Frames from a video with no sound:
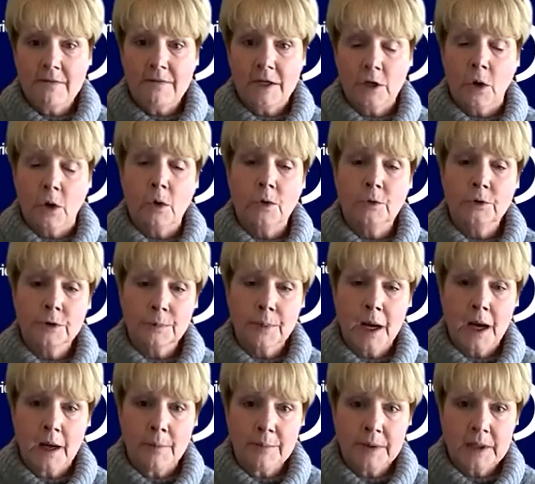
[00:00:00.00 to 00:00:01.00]
and older
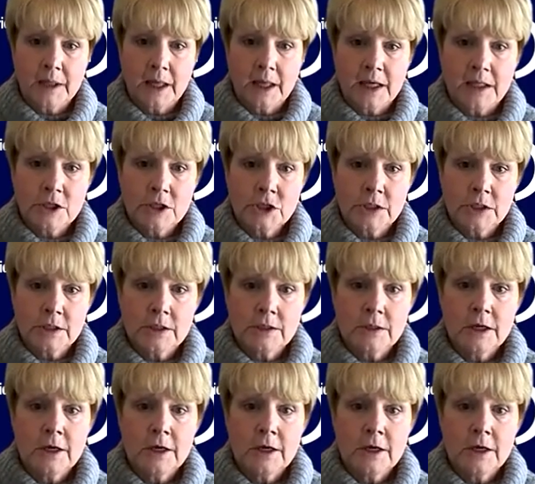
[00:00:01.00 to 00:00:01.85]
population.